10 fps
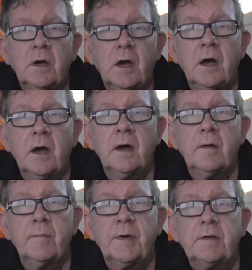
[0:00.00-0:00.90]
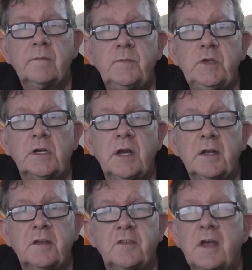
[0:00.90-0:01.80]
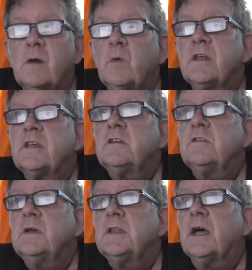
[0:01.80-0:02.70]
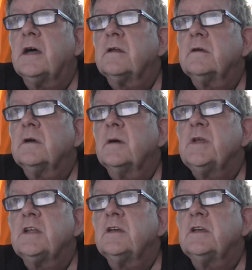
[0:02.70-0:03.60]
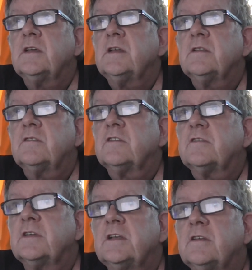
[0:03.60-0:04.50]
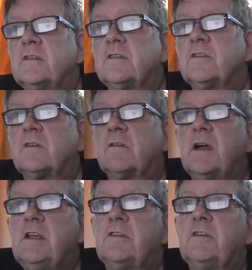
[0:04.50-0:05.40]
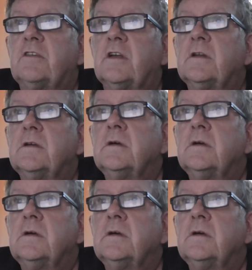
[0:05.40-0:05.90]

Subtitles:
but you can understand why they're doing that. I mean, it is just crazy shit.